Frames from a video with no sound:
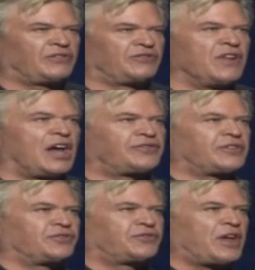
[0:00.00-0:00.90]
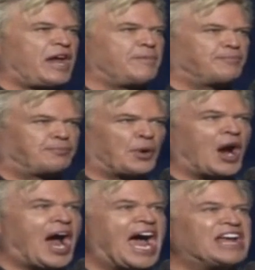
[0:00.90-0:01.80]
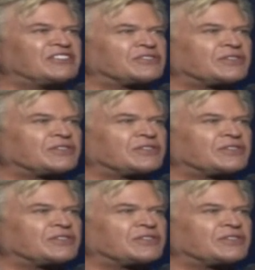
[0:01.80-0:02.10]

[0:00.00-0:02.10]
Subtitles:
not the same price.